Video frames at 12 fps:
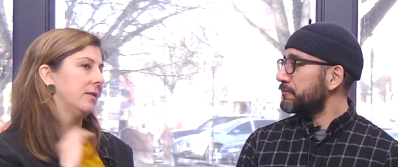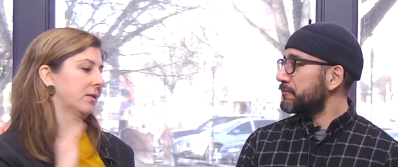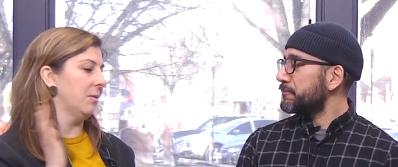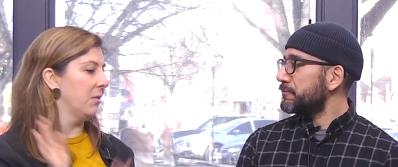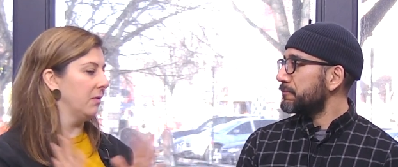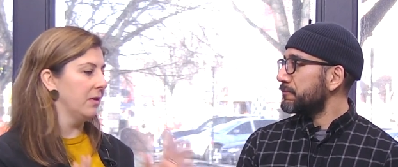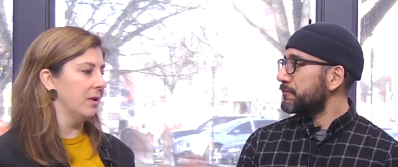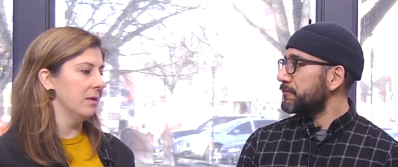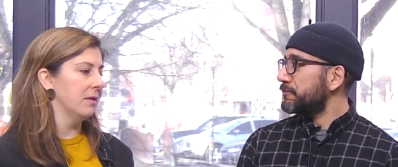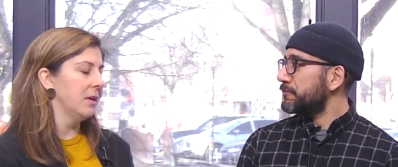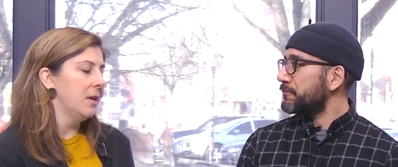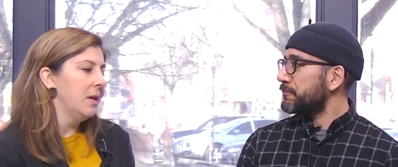
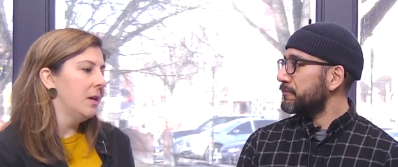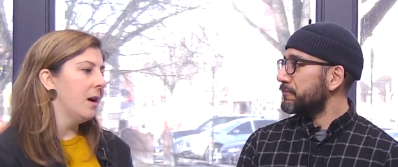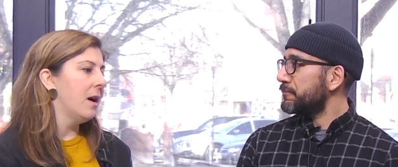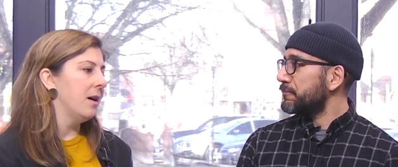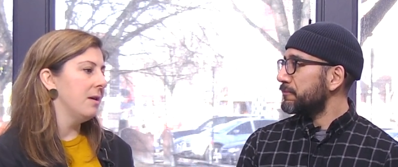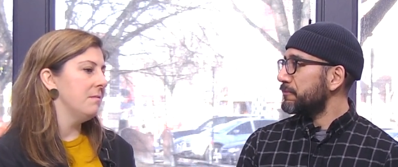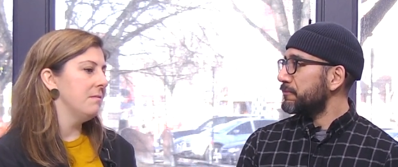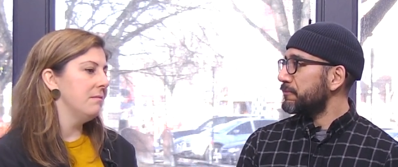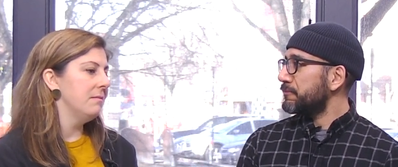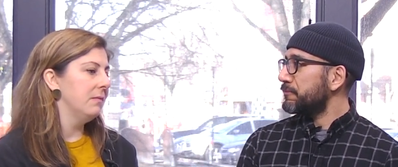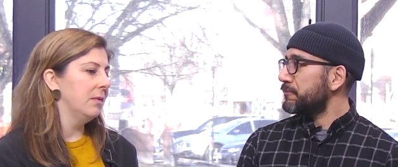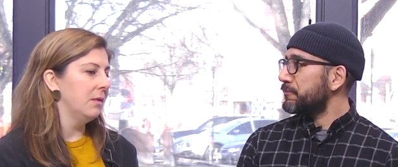Speaker 1: Somerville um,
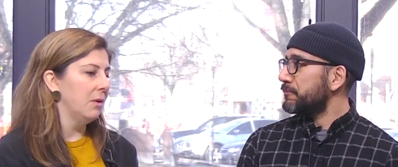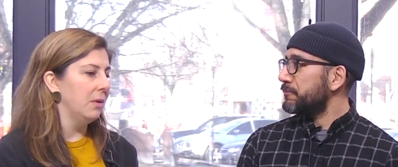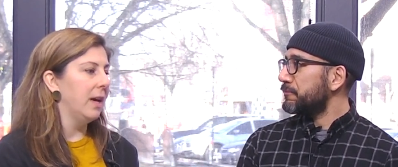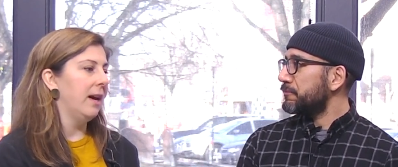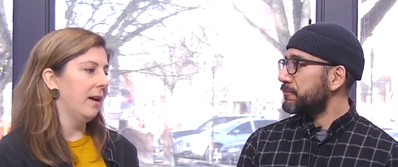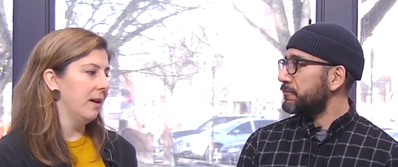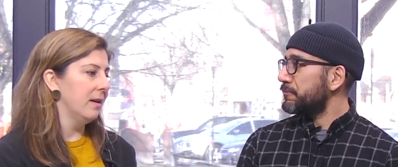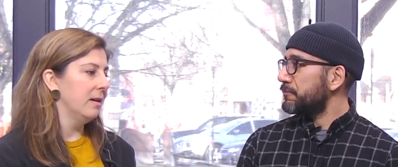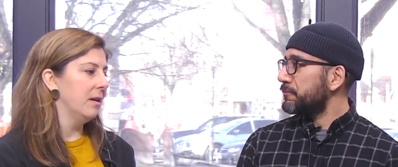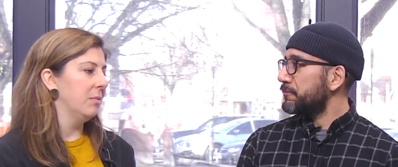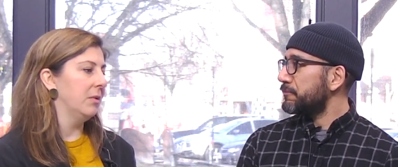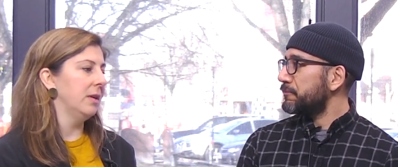located
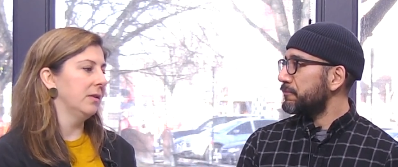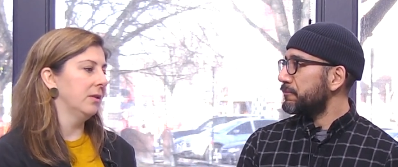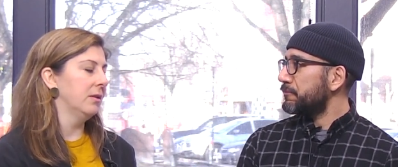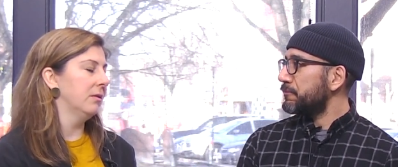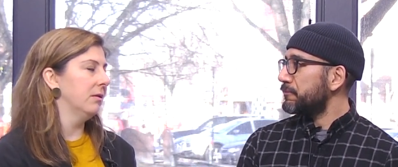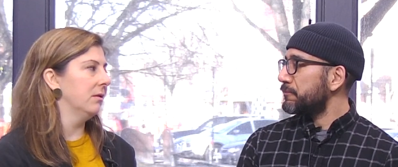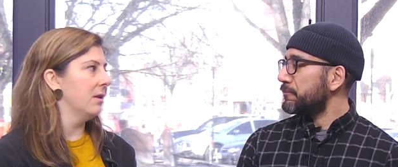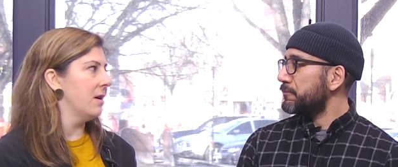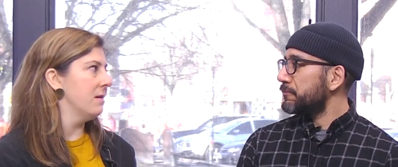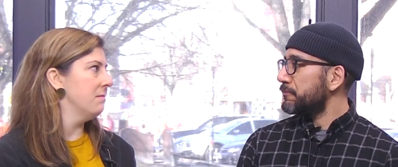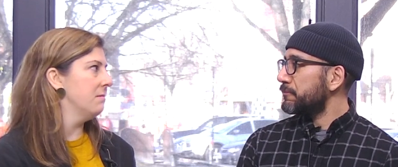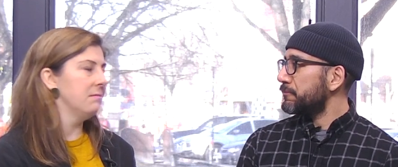appraisal
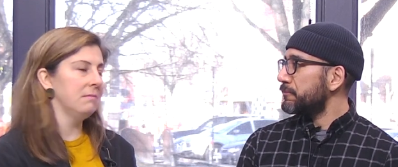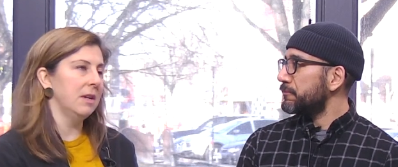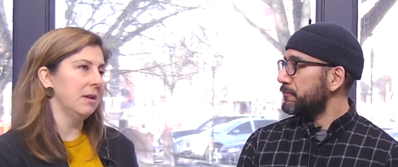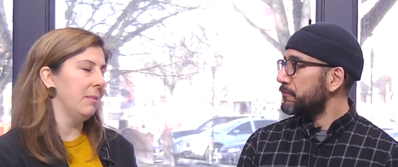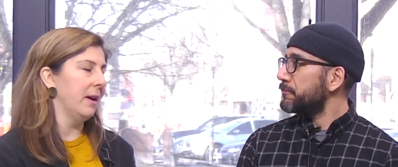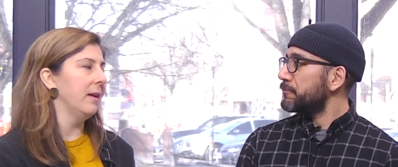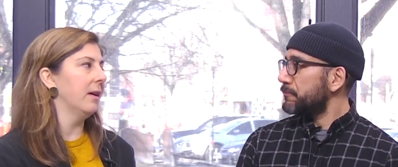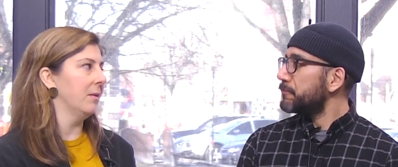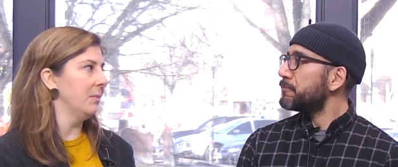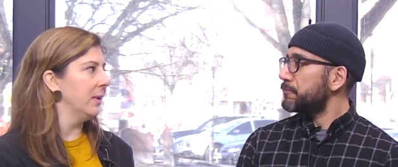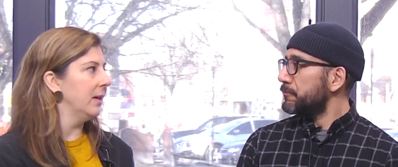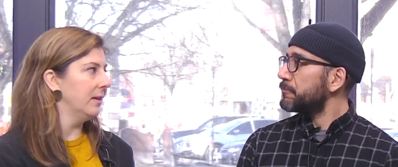um, independent
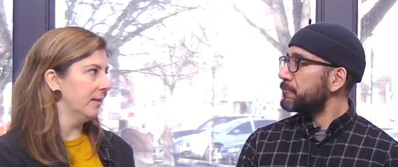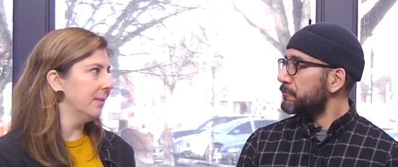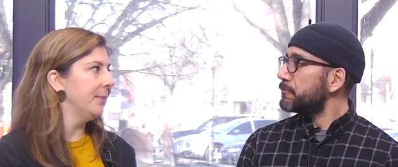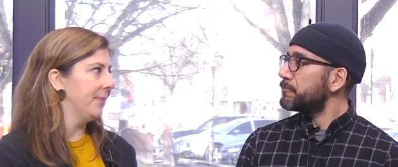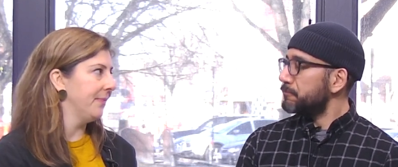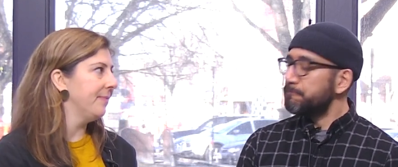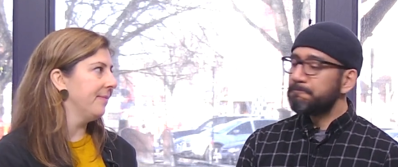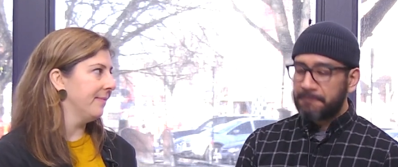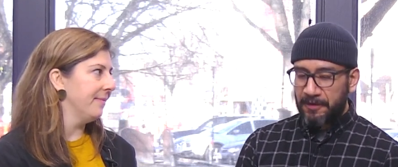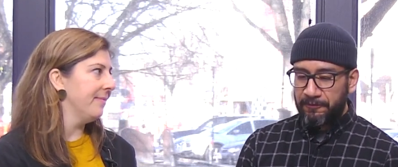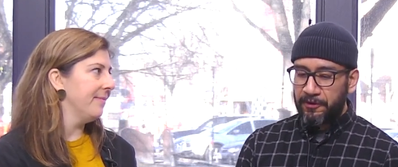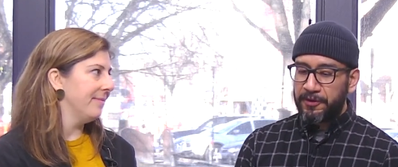companies.
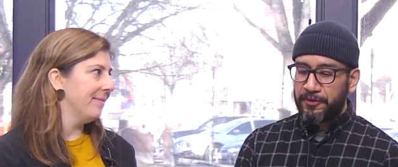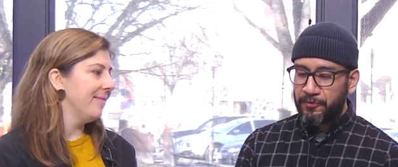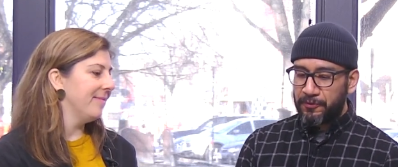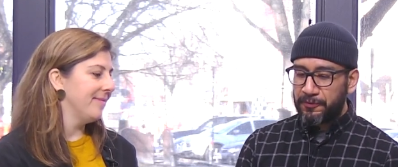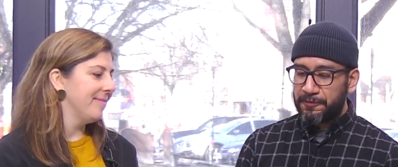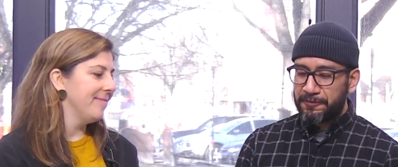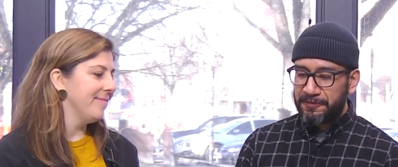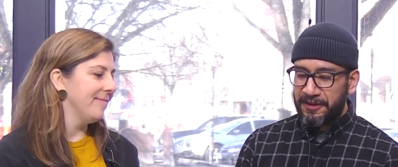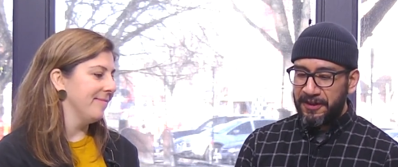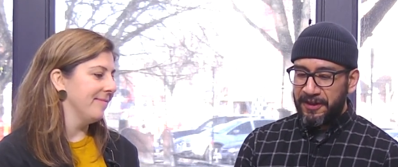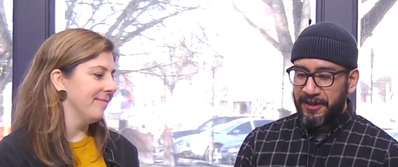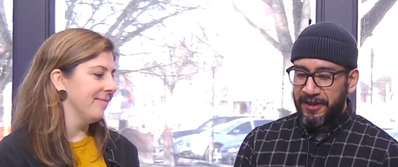
Speaker 2: Very cool. Mm -hmm.
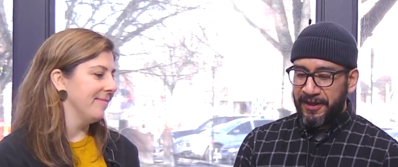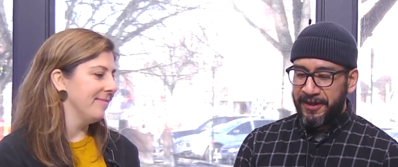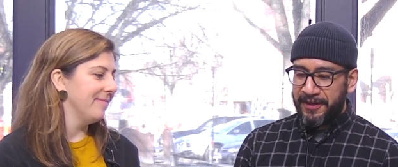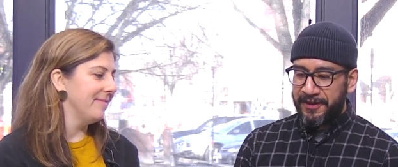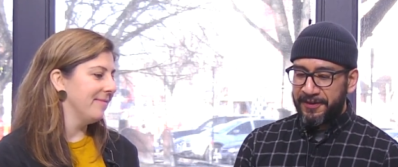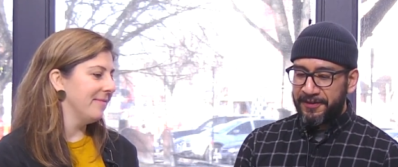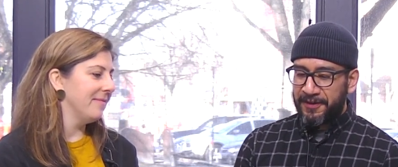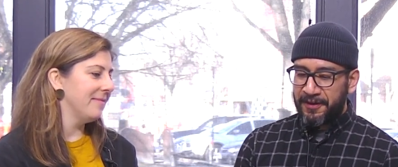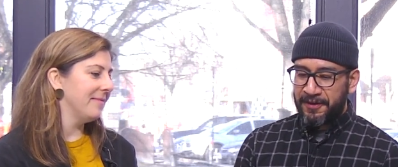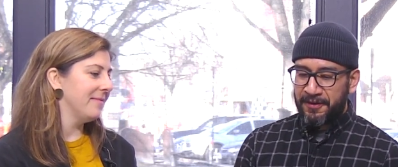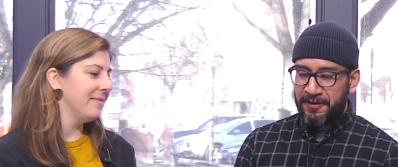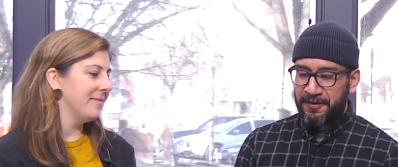And
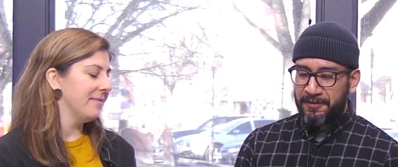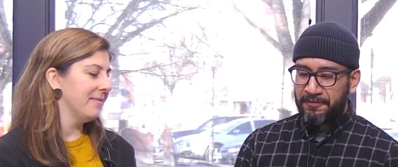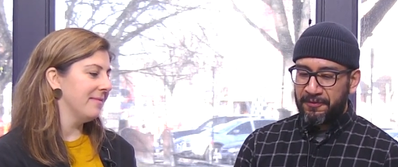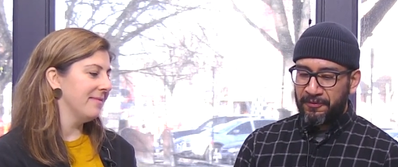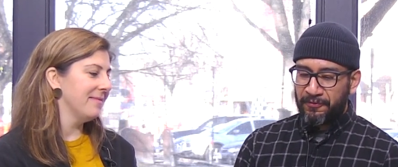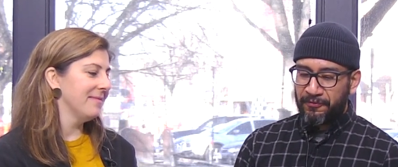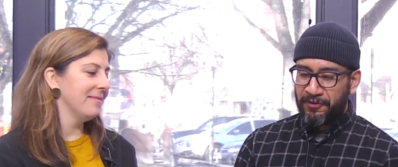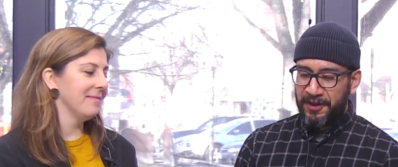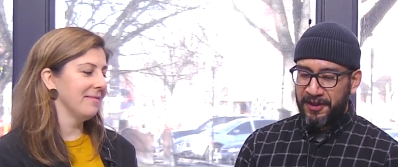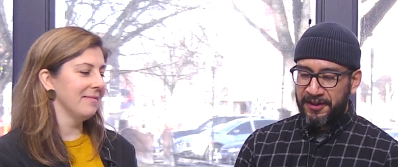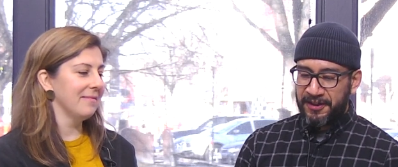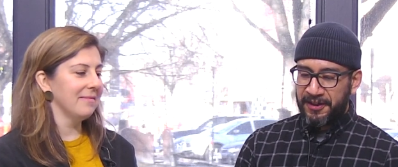uh,
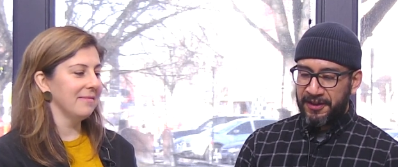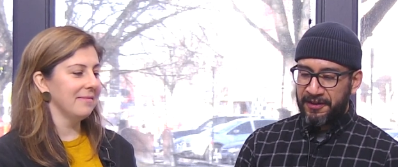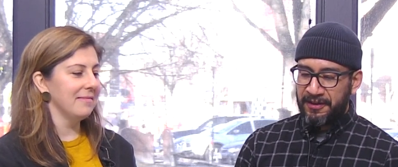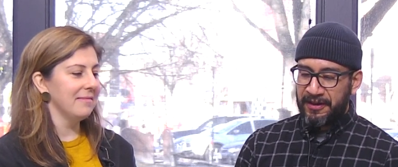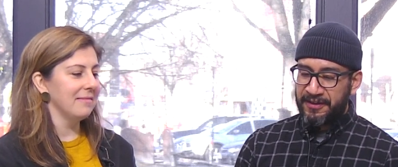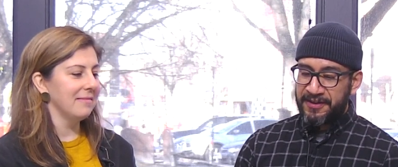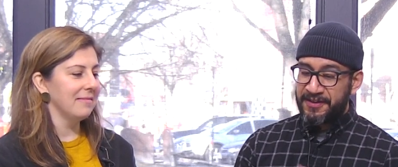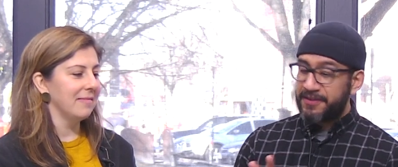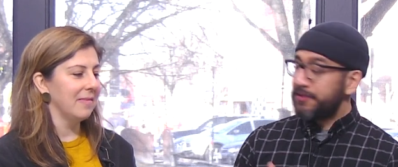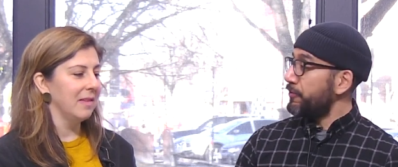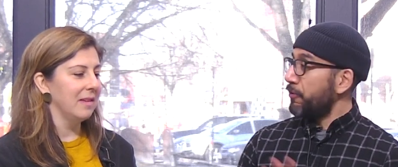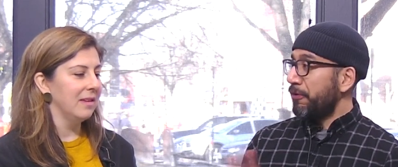finally, and this
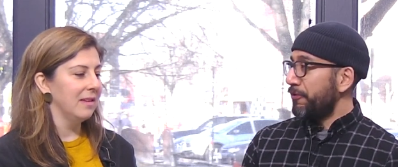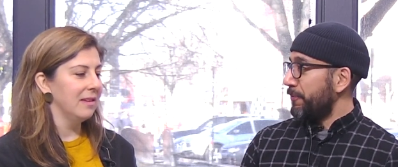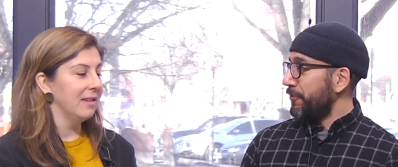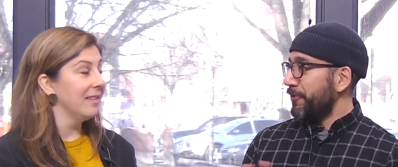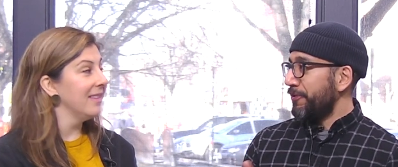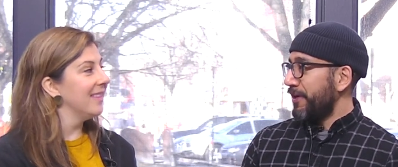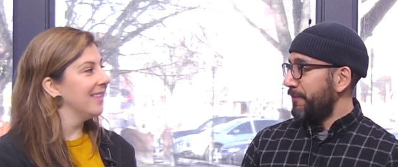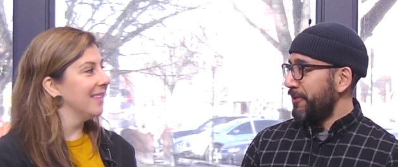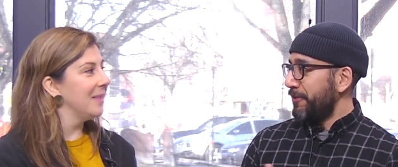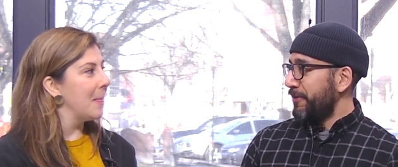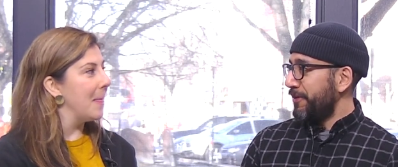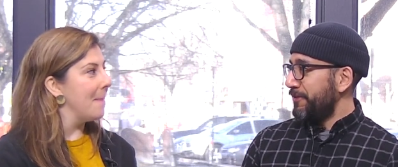isn't all the programming
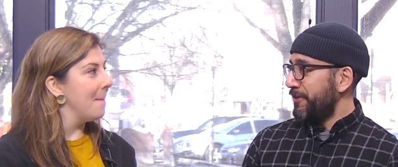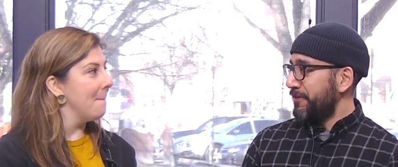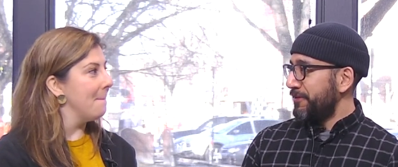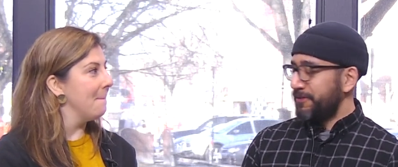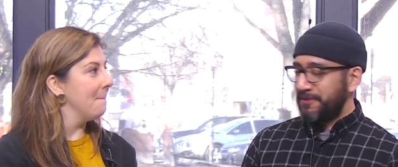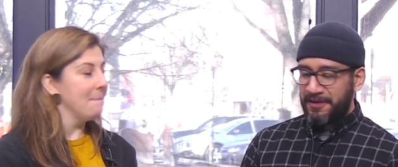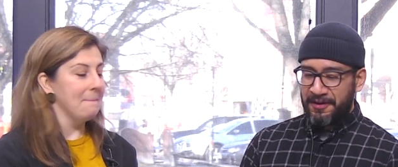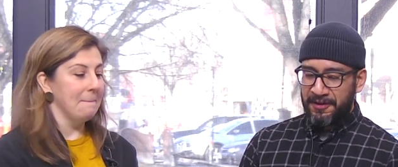around this, um,